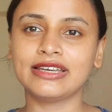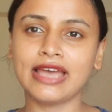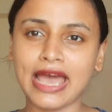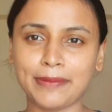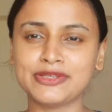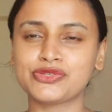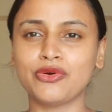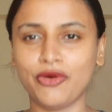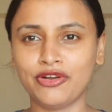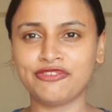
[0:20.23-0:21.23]
happens to
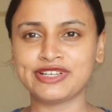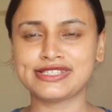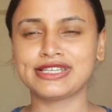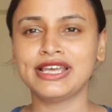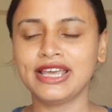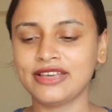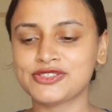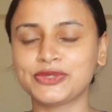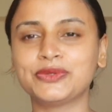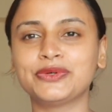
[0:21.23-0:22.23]
all of us.
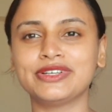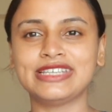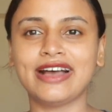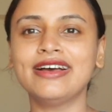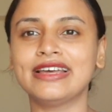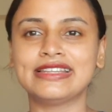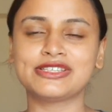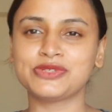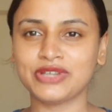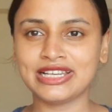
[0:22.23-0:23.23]
So yeah, in this
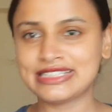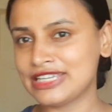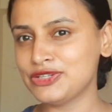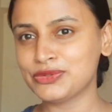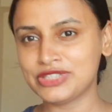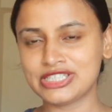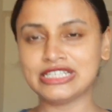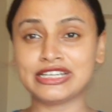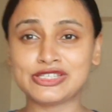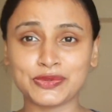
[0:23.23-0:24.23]
video I'll tell you
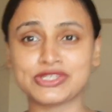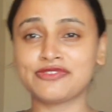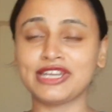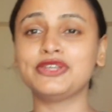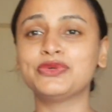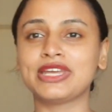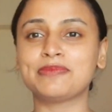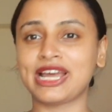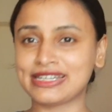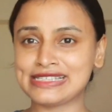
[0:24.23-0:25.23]
the resources wherein you can
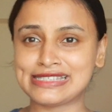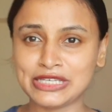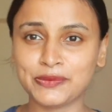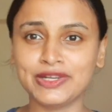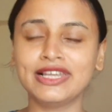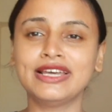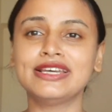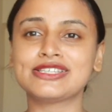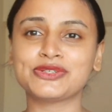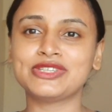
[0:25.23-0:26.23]
practice SQL.
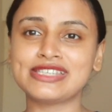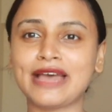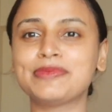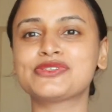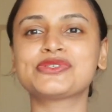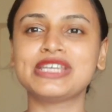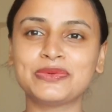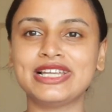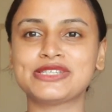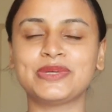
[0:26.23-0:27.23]
So this happens to
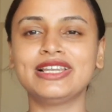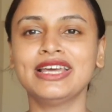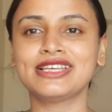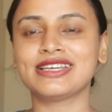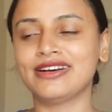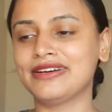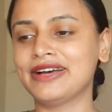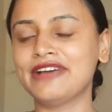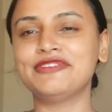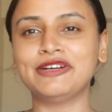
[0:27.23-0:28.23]
SQL as well.
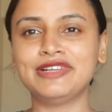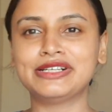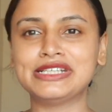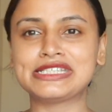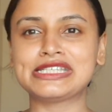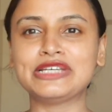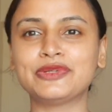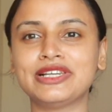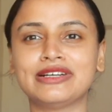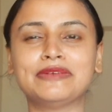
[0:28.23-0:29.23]
I've learned
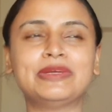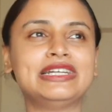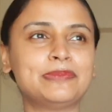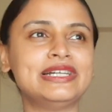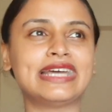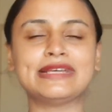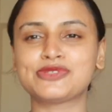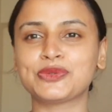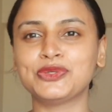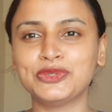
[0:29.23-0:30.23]
SQL multiple times
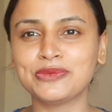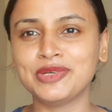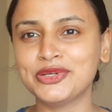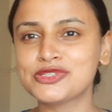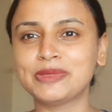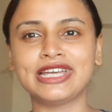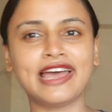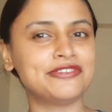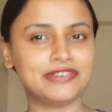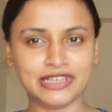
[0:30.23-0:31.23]
through YouTube videos, but
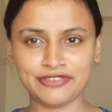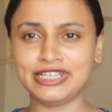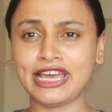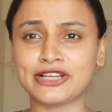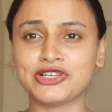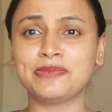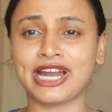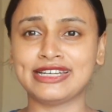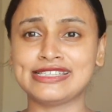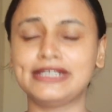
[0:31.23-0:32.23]
I haven't actually
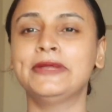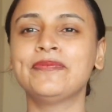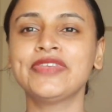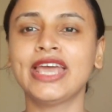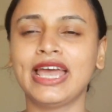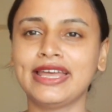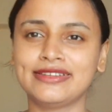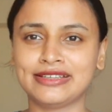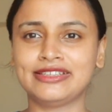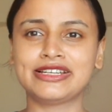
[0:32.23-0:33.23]
practiced it,
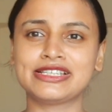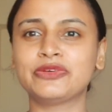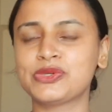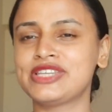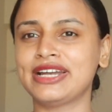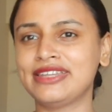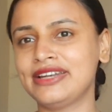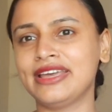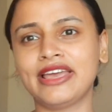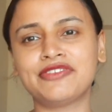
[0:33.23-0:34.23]
and the result was that
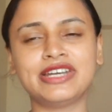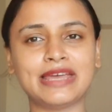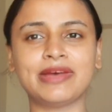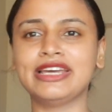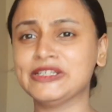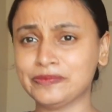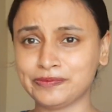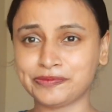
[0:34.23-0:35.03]
every time I